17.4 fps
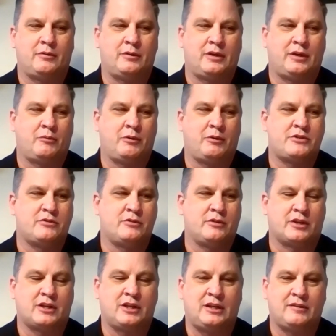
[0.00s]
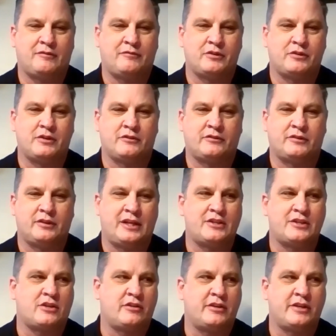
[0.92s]
went to a conference, a
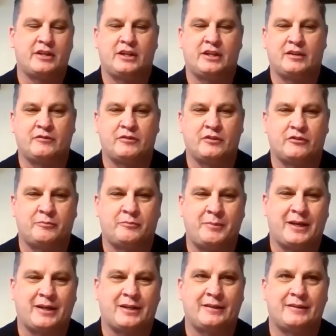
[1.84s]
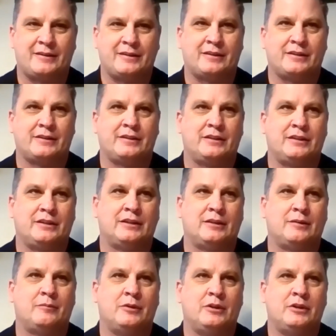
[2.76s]
HRE conference back, I think in
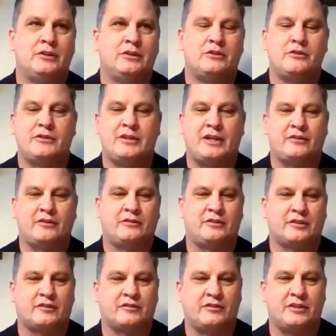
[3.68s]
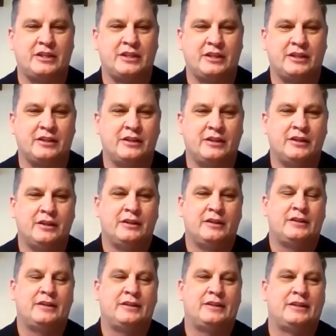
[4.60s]
2016.
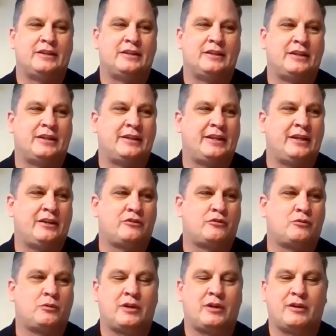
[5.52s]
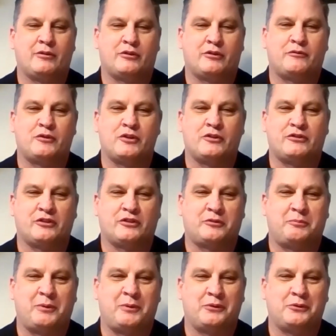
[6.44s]
And that was where I was first
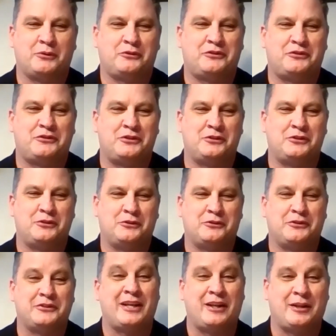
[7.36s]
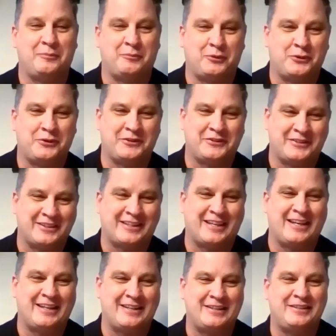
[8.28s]
exposed to the talent board and to the
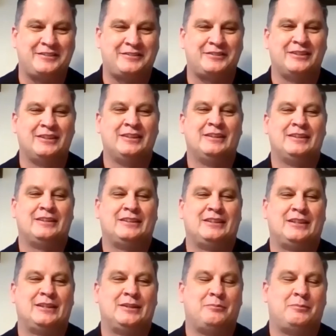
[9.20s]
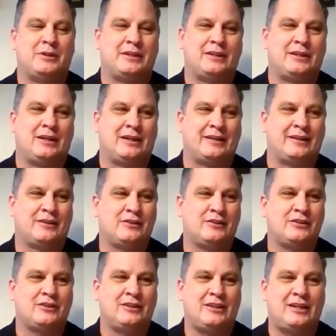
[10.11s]
candies. But I heard
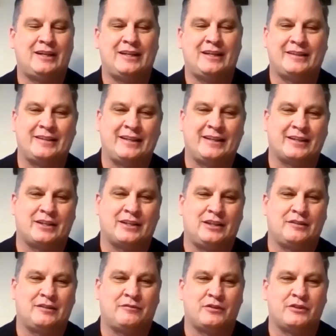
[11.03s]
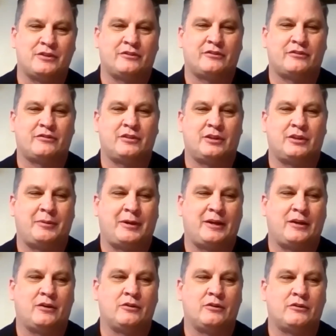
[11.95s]
a lot at that conference
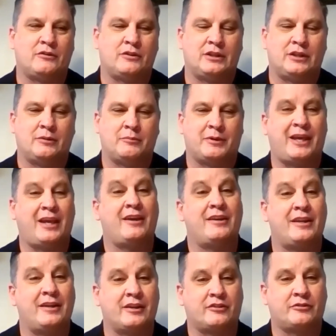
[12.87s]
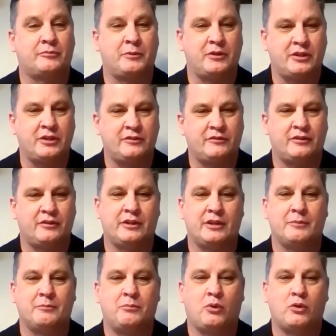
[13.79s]
about candidate experience and the
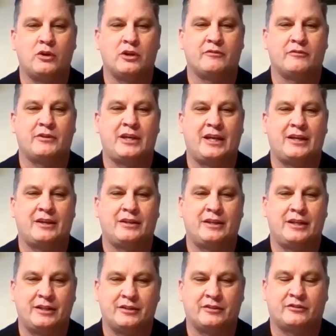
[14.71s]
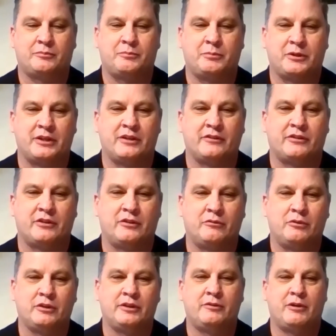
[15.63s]
importance of candidate experience. It
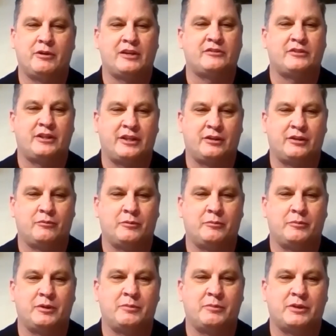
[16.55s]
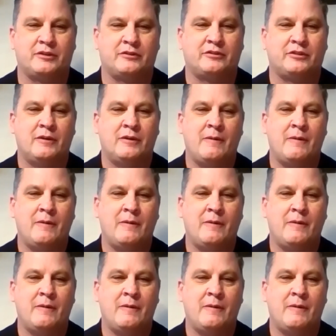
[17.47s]
really resonated with me because